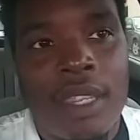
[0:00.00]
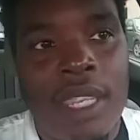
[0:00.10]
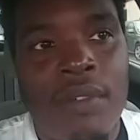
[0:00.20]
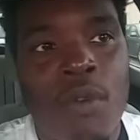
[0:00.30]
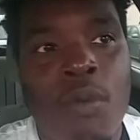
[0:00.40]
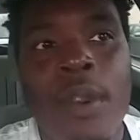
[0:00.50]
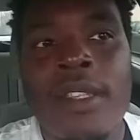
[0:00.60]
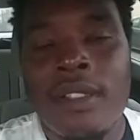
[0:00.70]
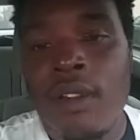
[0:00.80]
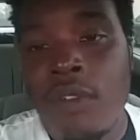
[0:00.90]
even
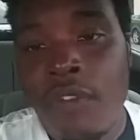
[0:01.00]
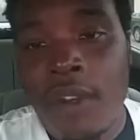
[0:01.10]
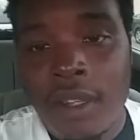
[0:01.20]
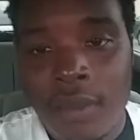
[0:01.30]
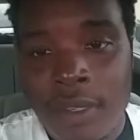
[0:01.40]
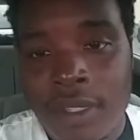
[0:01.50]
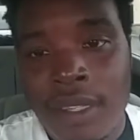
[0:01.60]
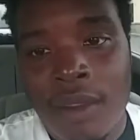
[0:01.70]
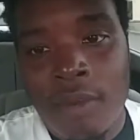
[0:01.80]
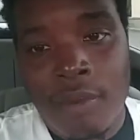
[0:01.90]
risk her fucking up his
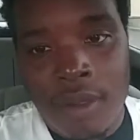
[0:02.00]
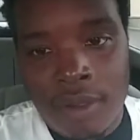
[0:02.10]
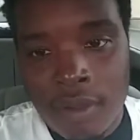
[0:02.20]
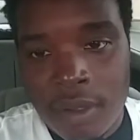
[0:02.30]
DAC report.